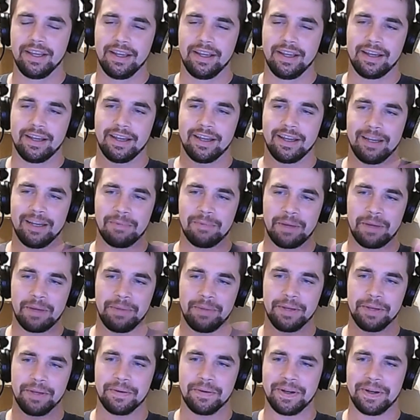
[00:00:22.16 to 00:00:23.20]
And you might
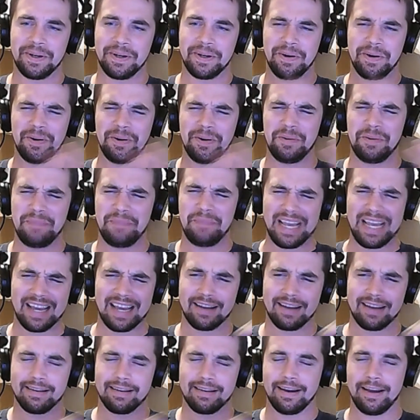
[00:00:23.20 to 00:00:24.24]
be going, "Oh,
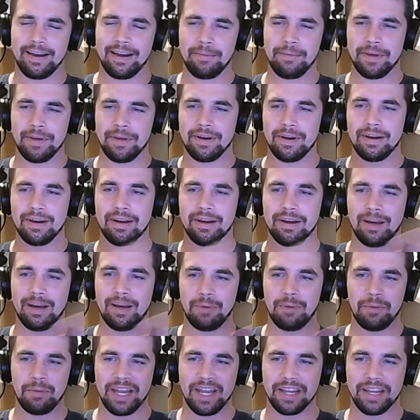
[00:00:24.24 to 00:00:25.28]
Matt, I'm
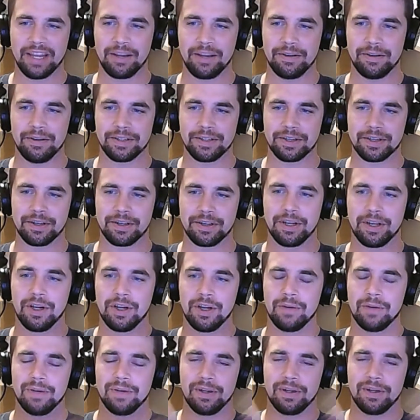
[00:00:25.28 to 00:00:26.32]
a Mac user."
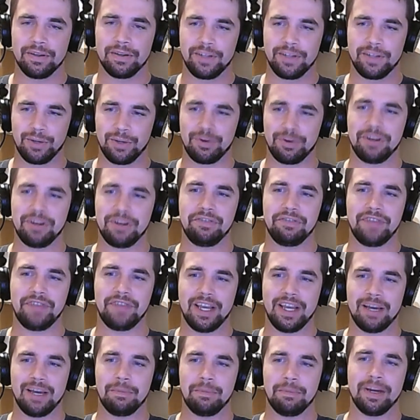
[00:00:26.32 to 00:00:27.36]
Well, don't worry,
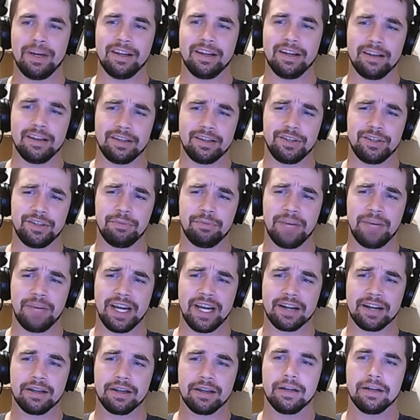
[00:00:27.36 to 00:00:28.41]
fam, I got you
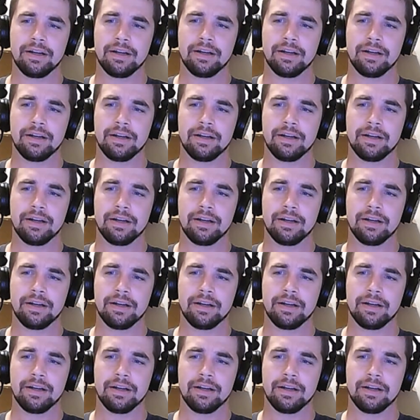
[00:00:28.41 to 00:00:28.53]
back.